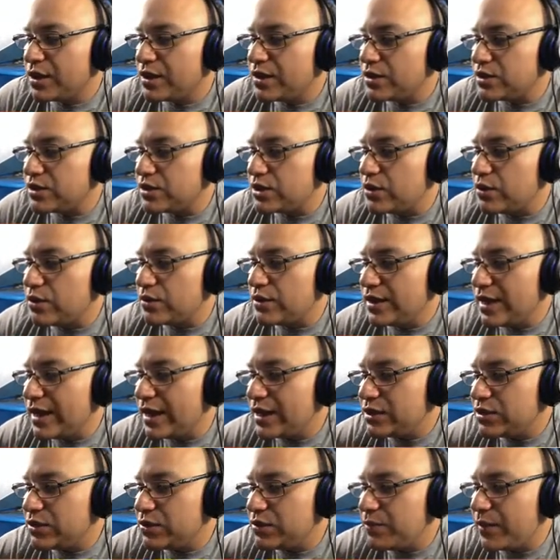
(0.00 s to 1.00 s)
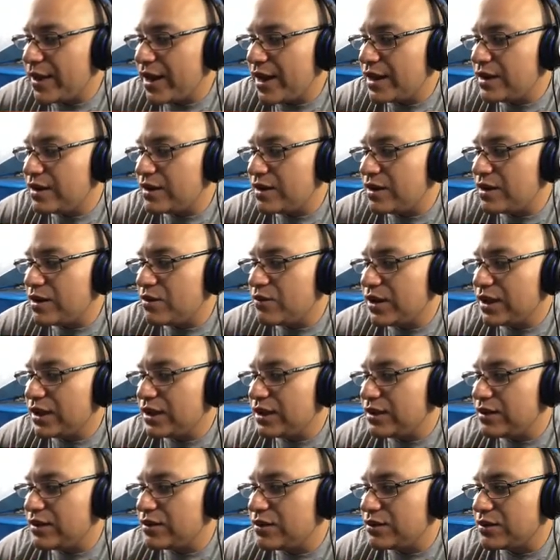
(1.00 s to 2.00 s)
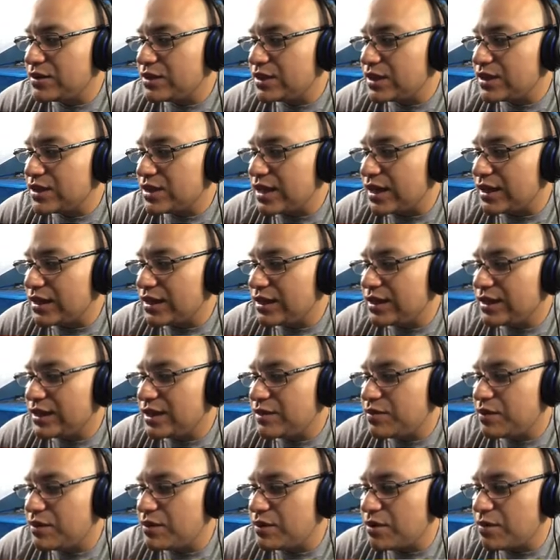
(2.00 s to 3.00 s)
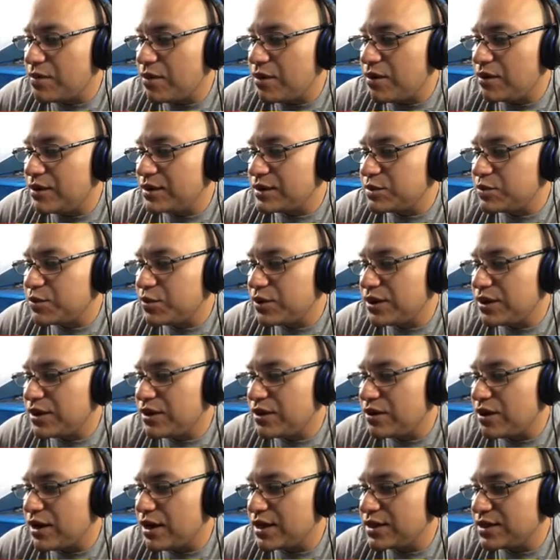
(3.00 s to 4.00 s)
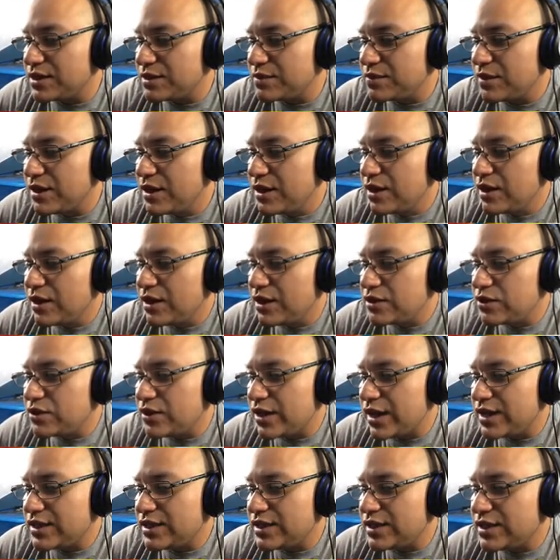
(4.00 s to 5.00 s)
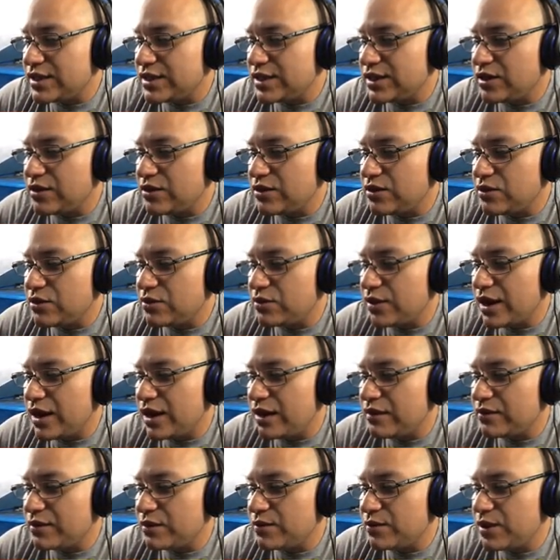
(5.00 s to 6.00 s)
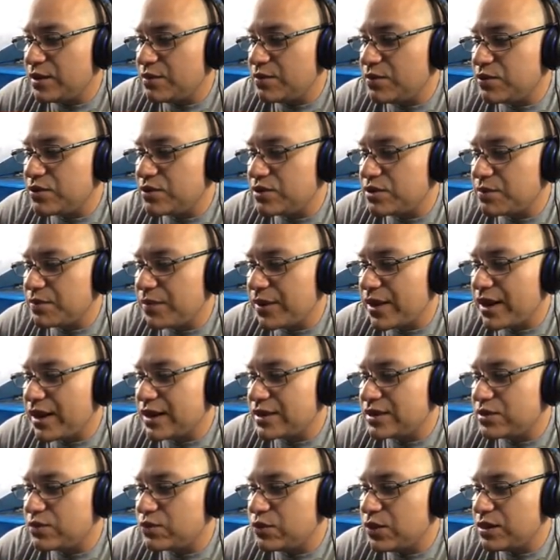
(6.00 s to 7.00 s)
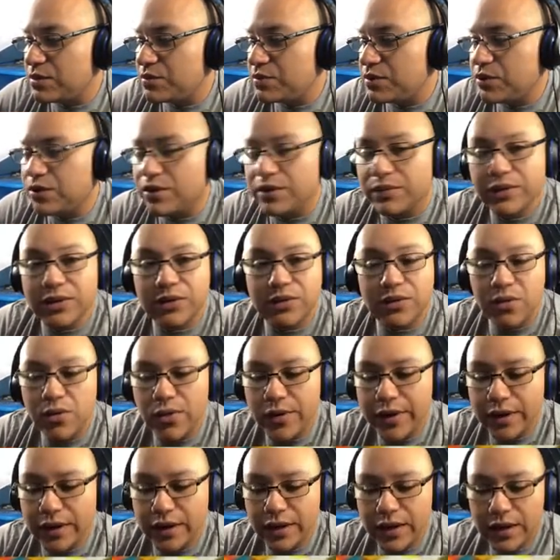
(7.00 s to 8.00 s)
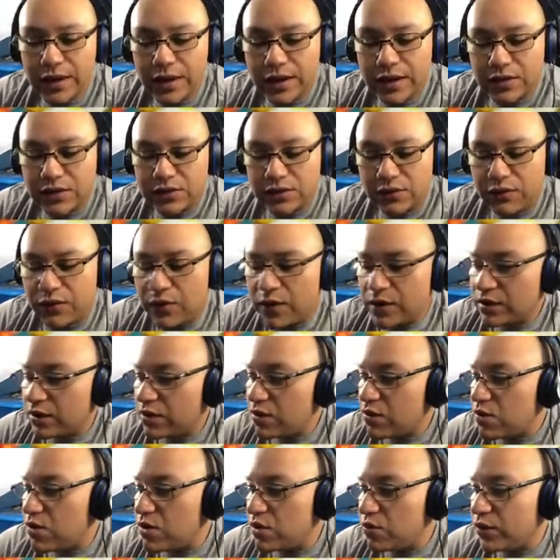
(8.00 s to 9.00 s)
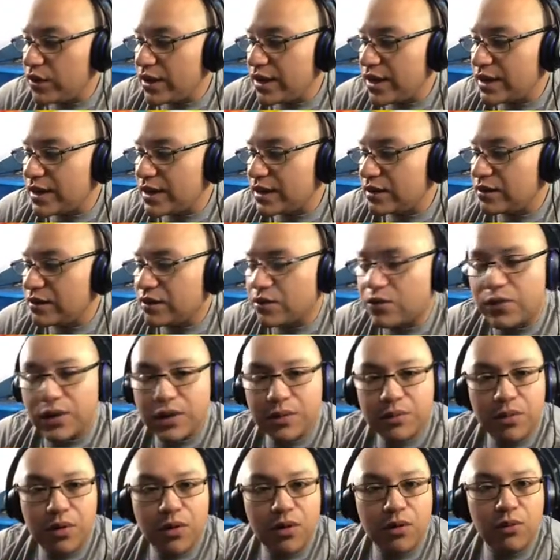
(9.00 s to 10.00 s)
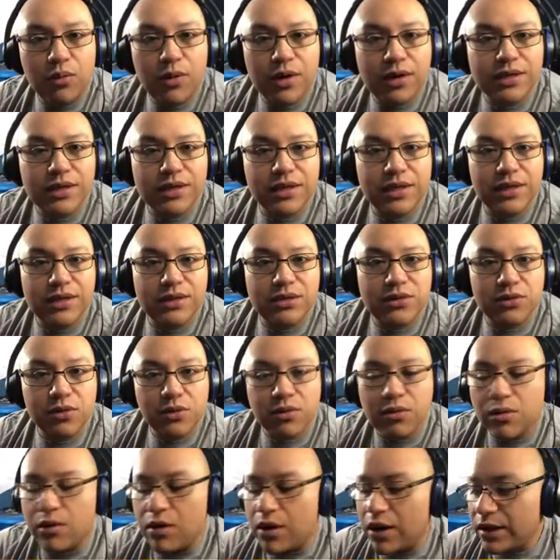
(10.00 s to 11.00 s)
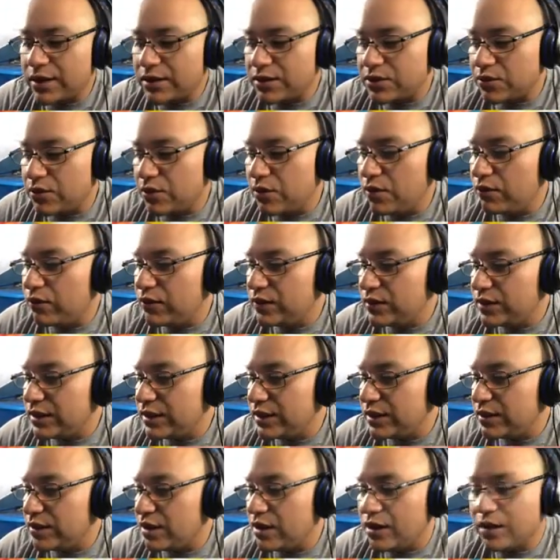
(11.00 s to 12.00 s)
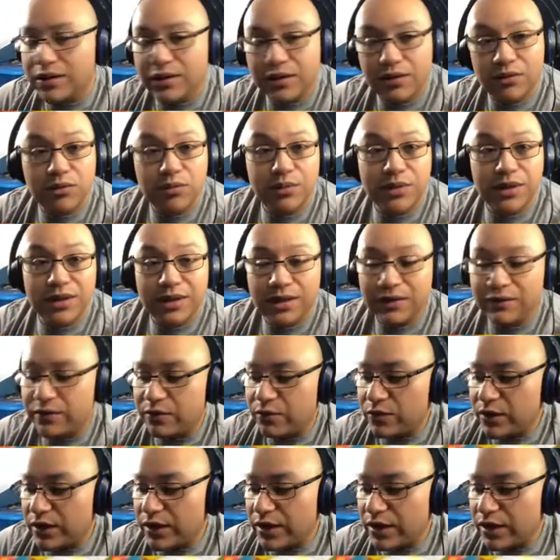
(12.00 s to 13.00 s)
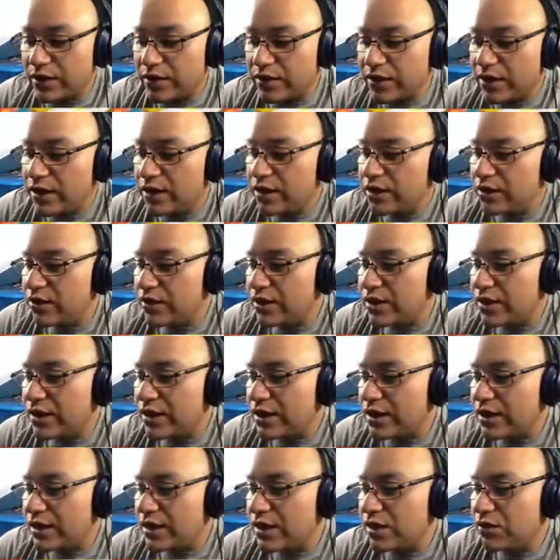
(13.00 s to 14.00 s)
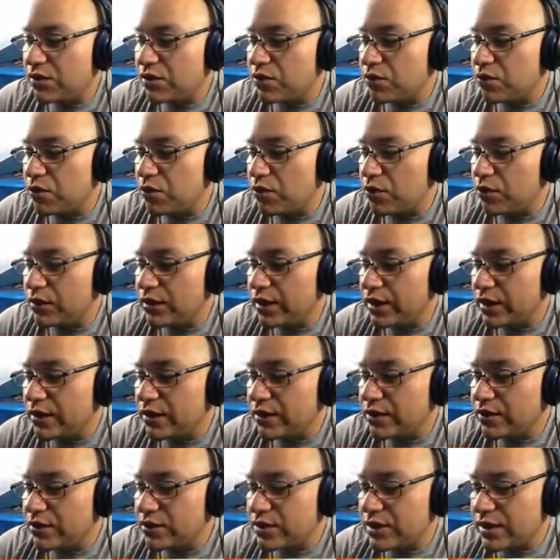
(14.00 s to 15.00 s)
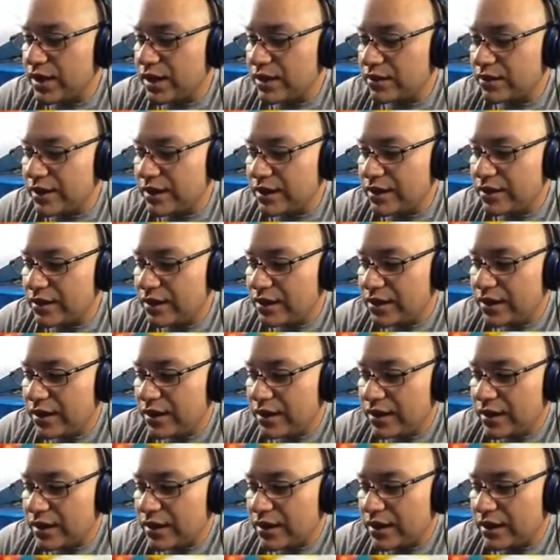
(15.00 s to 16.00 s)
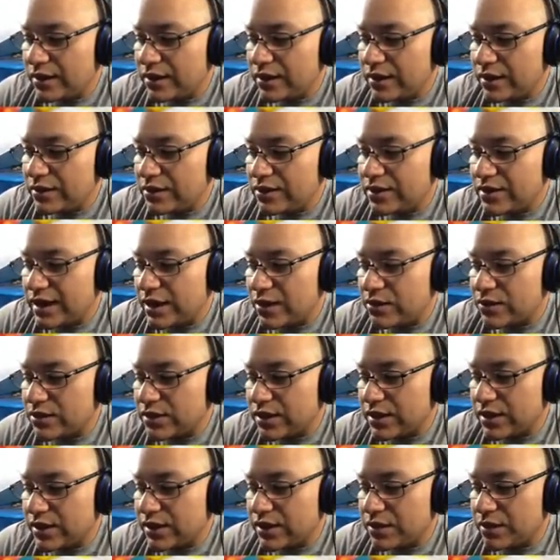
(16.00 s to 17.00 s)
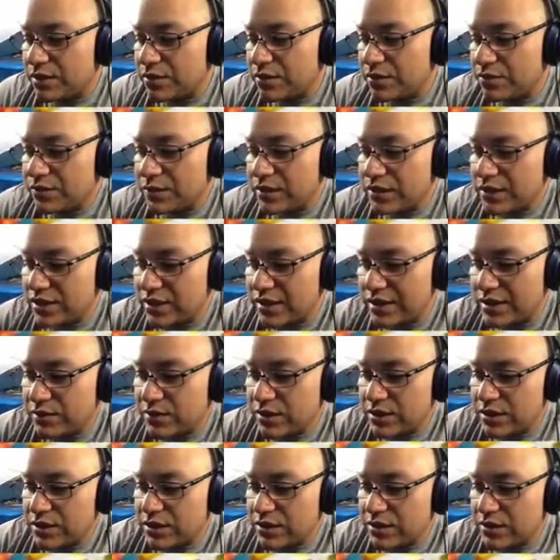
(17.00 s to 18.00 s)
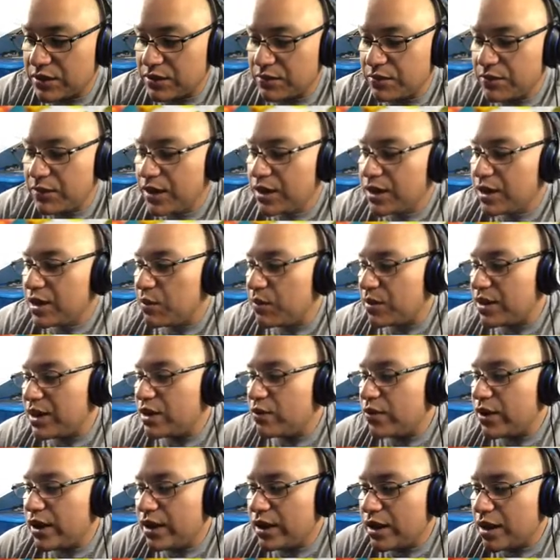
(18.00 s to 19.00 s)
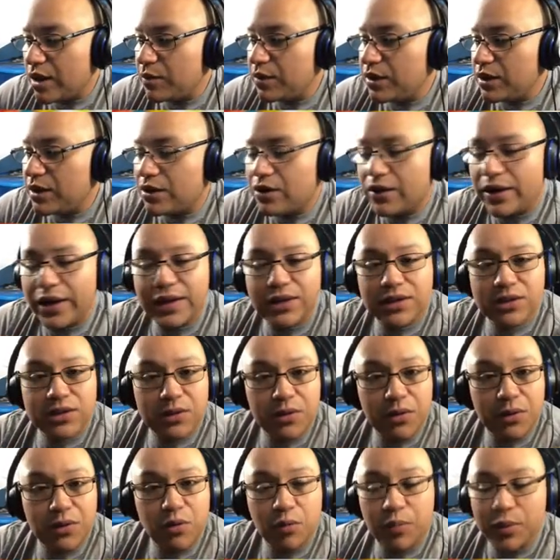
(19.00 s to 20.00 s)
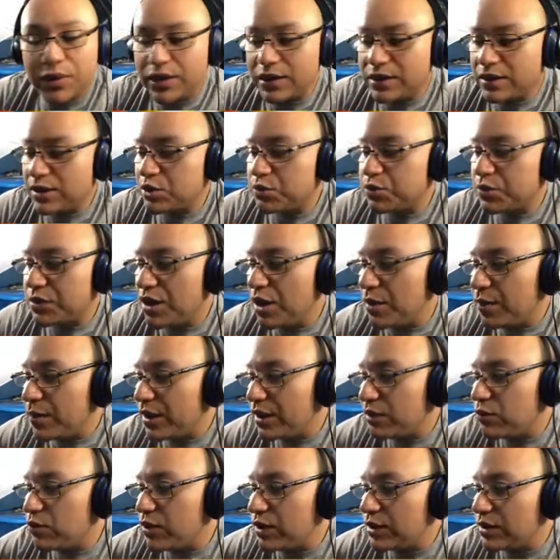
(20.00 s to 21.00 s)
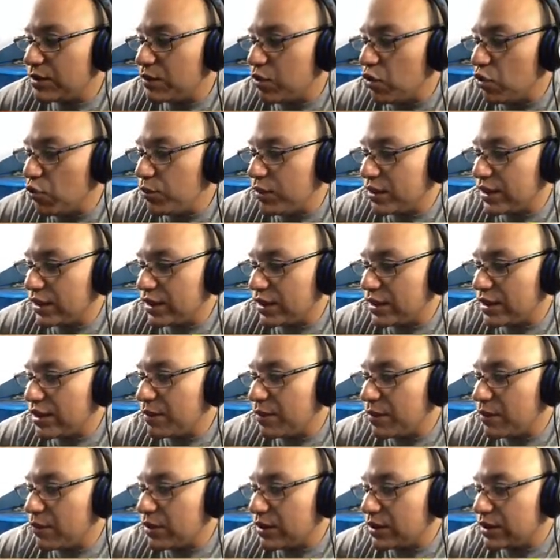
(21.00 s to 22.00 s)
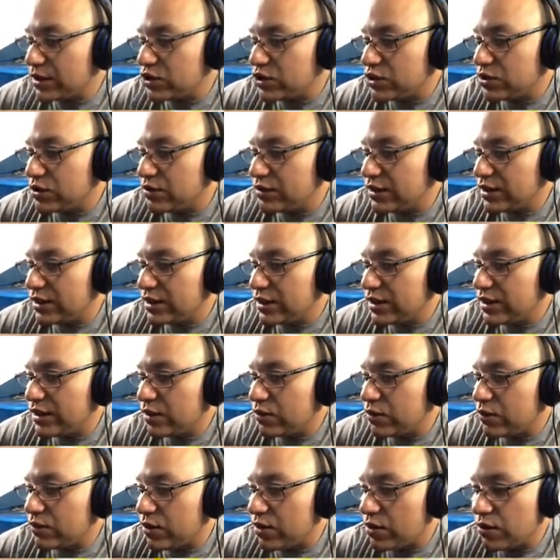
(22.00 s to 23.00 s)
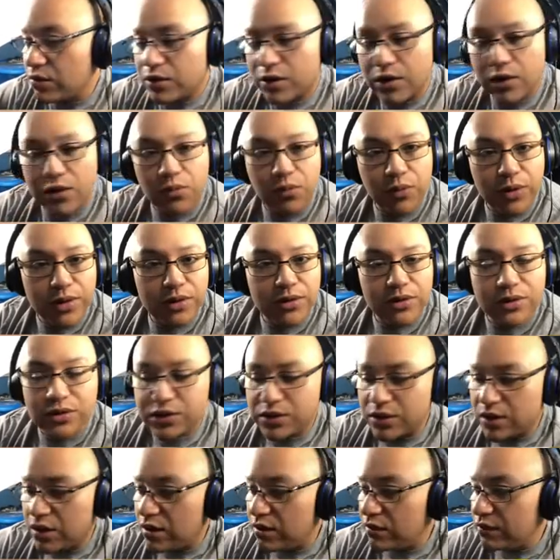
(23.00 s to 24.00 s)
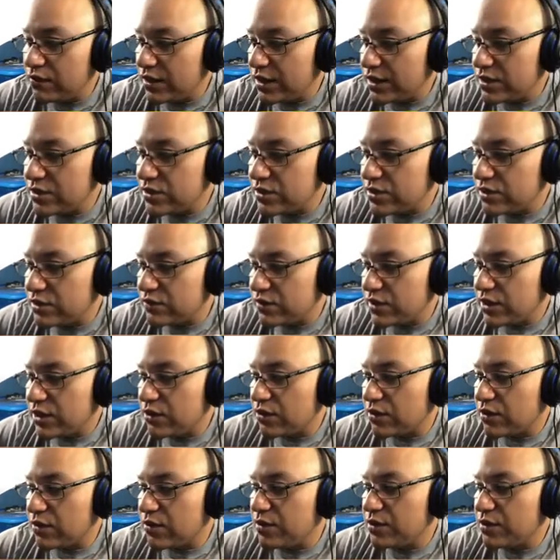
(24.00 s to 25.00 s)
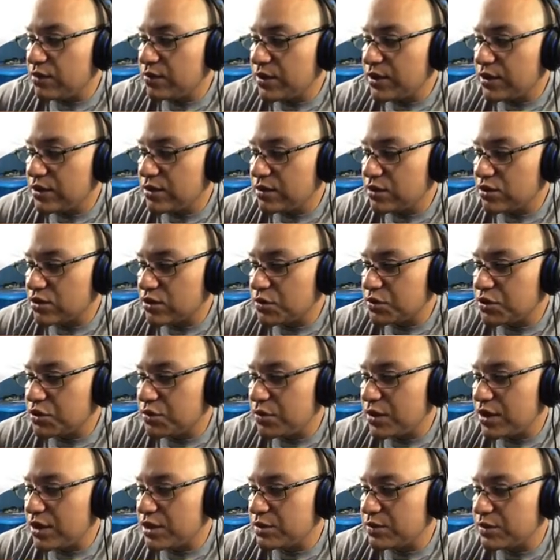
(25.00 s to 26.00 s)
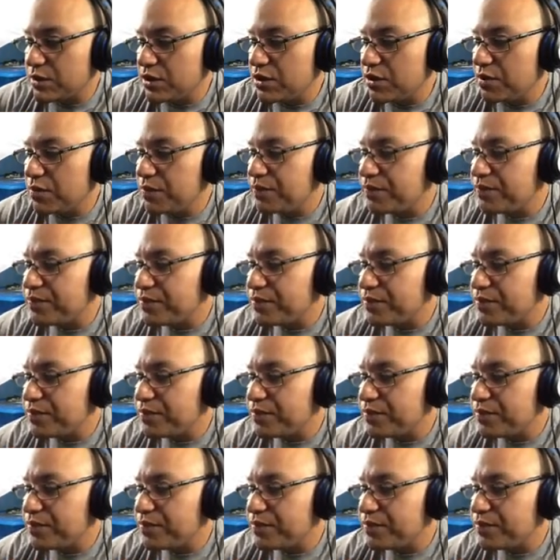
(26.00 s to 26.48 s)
So not too bad uh, right there. It looks exactly like a Pokeball. It's pretty awesome. As you guys can see here, you do have three booster packs and one Pokemon coin. So far, the coin we got out of the quick ball was a Zoroark, so hopefully uh, there will be a different one here. You can kind of hear it roll there, and you see how that kind of sounds like um, the tin material. But anyway, I'm going to go ahead and start opening this one up. And while I'm opening it up, I want to let you know that the code cut winners of yesterday's video are going to be in the description box below.